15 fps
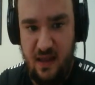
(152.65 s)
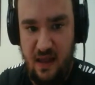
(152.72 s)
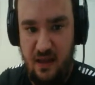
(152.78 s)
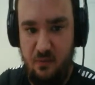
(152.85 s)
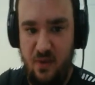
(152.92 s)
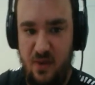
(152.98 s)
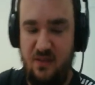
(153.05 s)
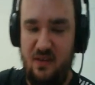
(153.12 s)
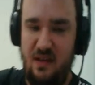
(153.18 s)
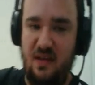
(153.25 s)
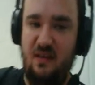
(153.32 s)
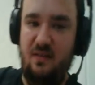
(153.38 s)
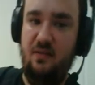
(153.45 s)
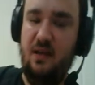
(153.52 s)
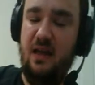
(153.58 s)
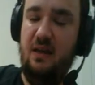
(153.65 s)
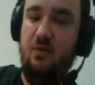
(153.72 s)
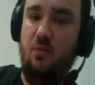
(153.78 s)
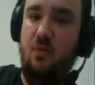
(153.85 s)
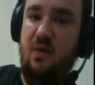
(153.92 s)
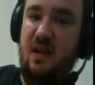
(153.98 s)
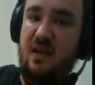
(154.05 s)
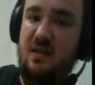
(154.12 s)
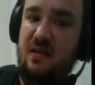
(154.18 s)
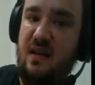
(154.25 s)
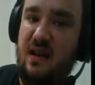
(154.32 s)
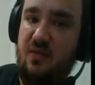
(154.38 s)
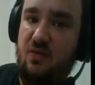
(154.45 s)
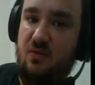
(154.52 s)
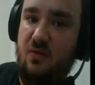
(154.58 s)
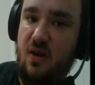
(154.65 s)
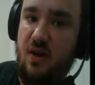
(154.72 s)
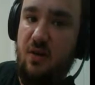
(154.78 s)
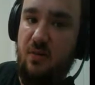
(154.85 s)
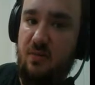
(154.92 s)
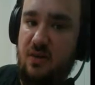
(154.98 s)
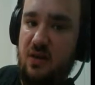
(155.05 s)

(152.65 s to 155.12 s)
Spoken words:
And we see, like, Reed Destro